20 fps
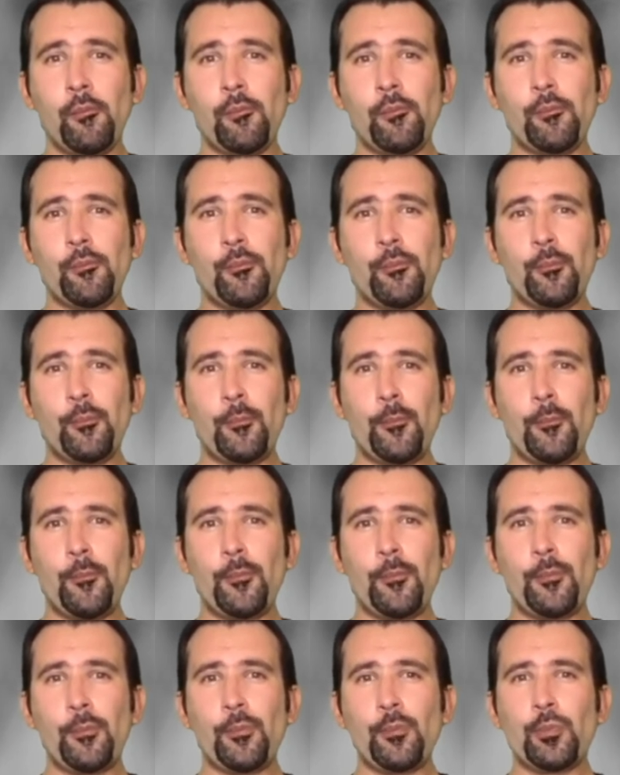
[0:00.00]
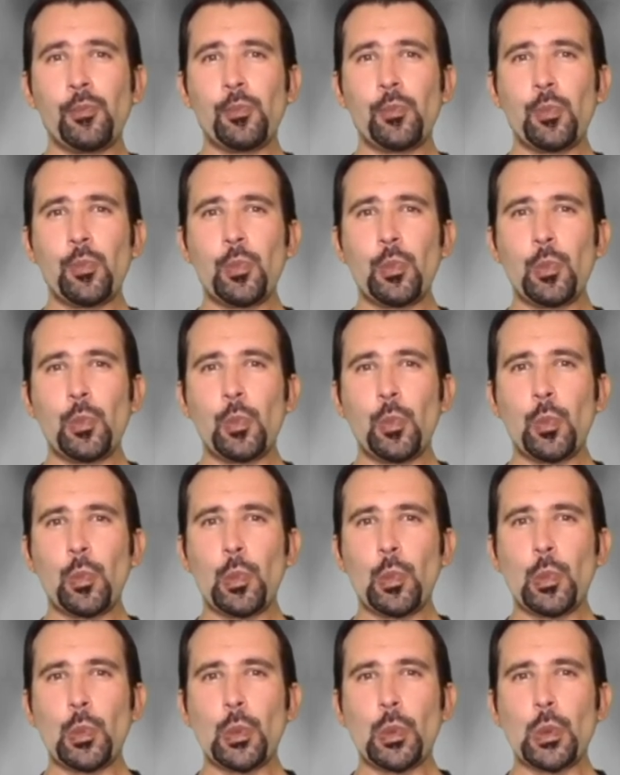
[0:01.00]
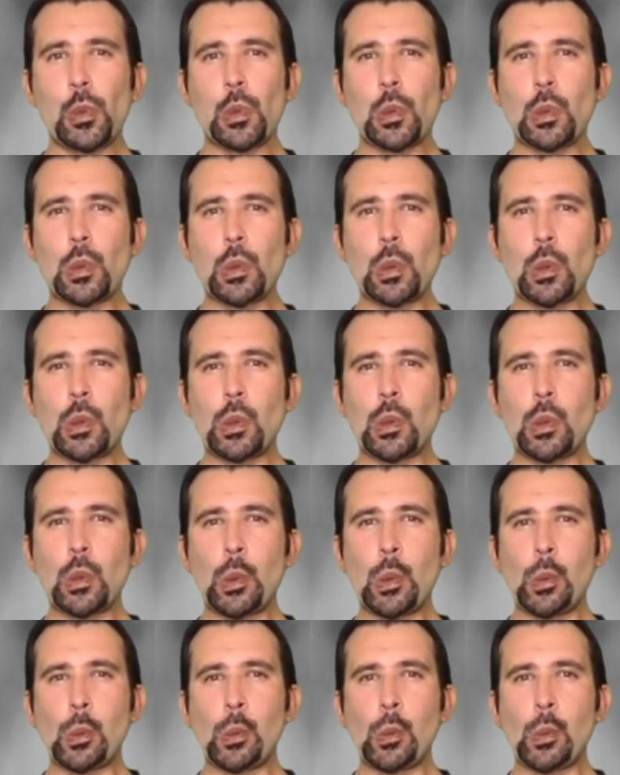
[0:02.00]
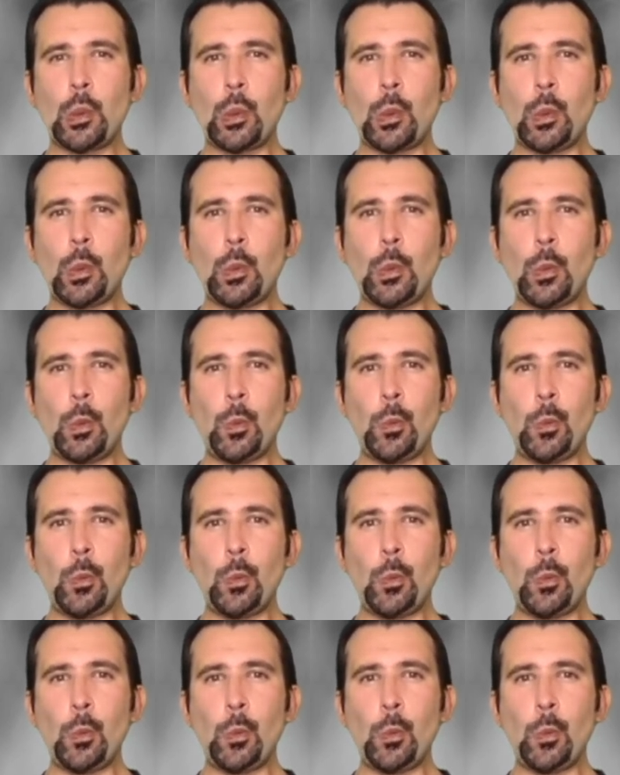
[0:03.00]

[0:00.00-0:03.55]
Nobody speaks.